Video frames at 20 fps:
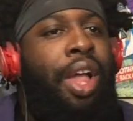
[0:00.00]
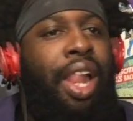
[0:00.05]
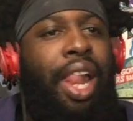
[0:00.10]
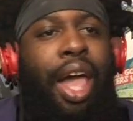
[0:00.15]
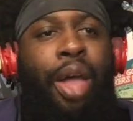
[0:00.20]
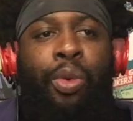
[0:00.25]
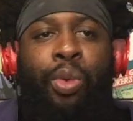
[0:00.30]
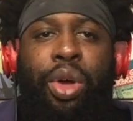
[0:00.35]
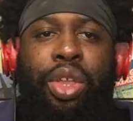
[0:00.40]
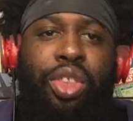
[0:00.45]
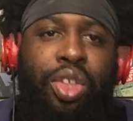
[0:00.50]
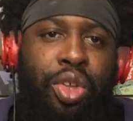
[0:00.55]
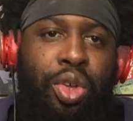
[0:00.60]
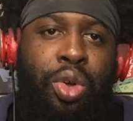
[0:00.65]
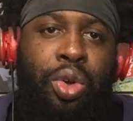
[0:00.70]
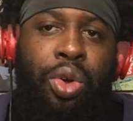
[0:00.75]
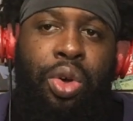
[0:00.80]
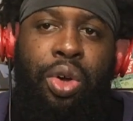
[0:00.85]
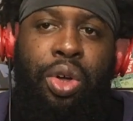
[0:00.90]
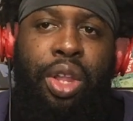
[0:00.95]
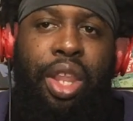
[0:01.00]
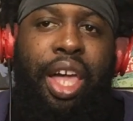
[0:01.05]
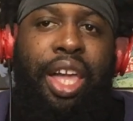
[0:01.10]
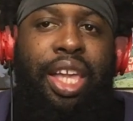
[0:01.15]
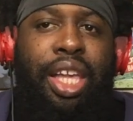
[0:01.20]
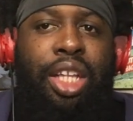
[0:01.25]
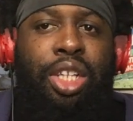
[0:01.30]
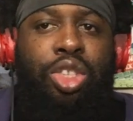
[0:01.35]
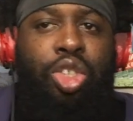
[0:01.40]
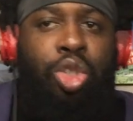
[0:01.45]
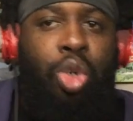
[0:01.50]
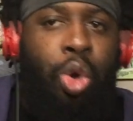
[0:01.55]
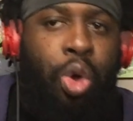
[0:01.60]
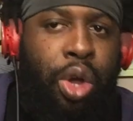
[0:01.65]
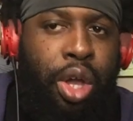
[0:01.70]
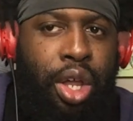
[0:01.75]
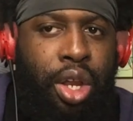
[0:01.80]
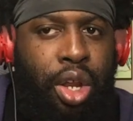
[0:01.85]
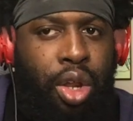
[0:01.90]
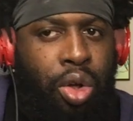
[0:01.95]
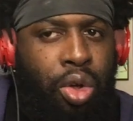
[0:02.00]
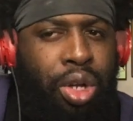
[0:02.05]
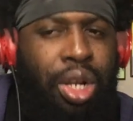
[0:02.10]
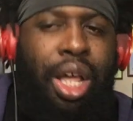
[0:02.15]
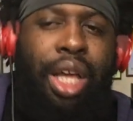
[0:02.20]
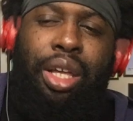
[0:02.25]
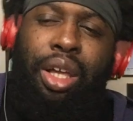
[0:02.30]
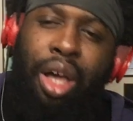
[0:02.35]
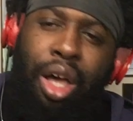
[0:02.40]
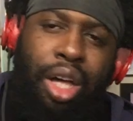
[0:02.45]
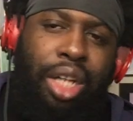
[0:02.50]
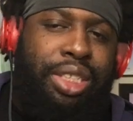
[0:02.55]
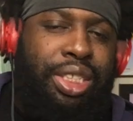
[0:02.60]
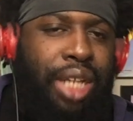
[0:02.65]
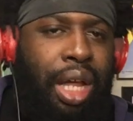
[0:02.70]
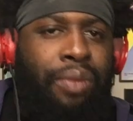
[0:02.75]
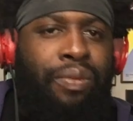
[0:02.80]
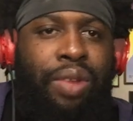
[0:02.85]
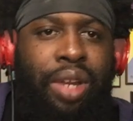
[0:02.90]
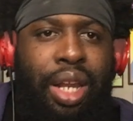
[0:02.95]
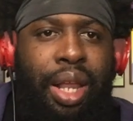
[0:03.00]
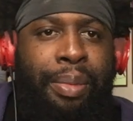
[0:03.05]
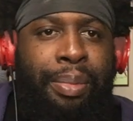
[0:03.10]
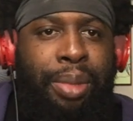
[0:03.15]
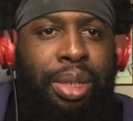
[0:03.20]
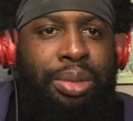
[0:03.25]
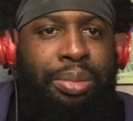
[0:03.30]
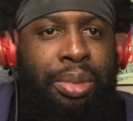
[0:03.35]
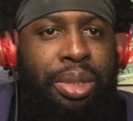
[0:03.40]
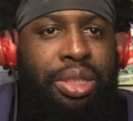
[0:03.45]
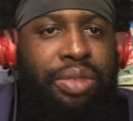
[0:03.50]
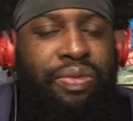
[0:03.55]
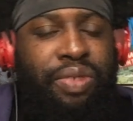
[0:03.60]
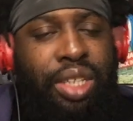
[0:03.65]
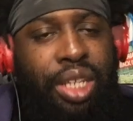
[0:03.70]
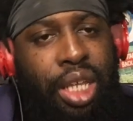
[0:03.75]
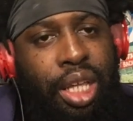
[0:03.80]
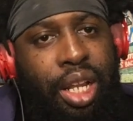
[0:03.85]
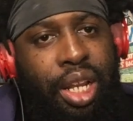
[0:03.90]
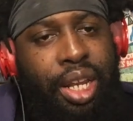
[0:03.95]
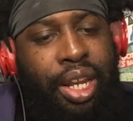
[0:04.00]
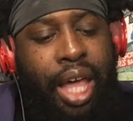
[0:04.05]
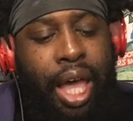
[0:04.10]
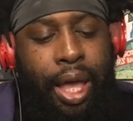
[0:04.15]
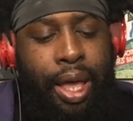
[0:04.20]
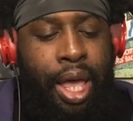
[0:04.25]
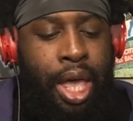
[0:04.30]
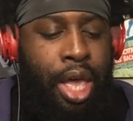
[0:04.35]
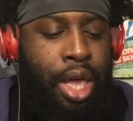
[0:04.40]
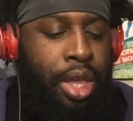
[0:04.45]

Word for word: like whether you're like enjoy it or like oh it's not really that much of a deal or not.